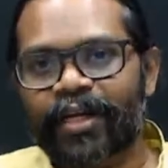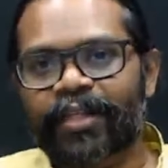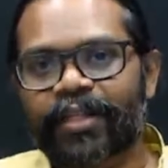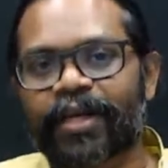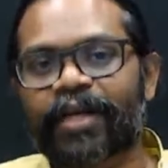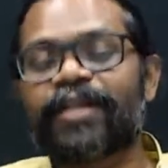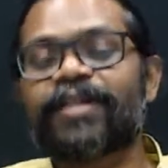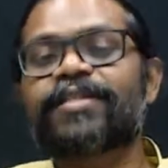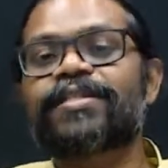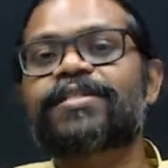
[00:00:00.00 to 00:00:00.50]

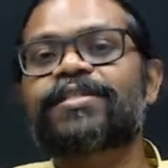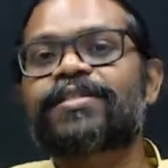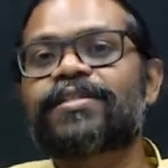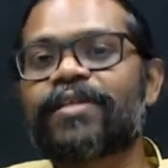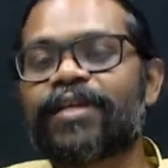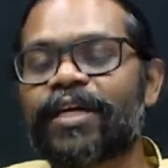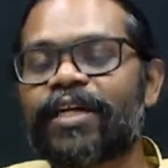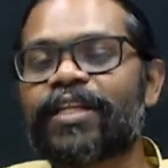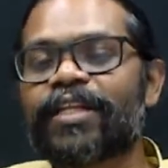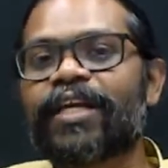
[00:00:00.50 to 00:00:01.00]
that is
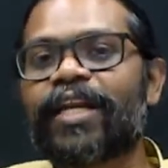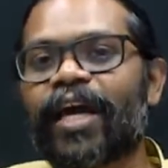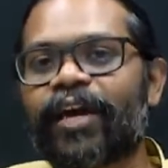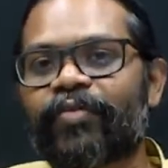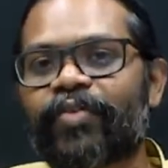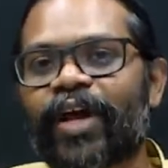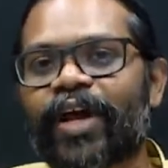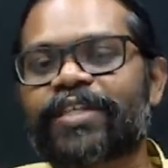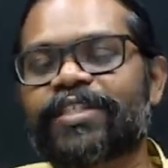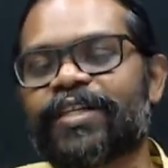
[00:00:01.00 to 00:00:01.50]
in a
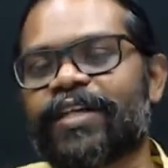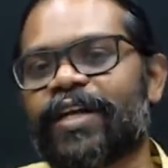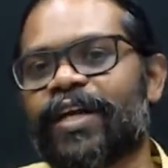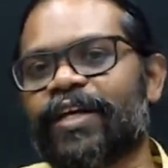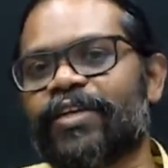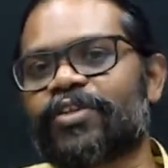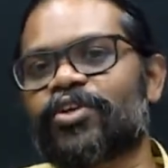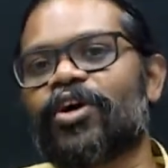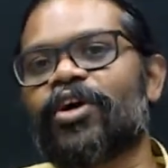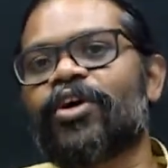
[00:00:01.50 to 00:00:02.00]
diffraction
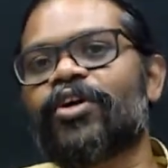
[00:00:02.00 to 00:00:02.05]
range.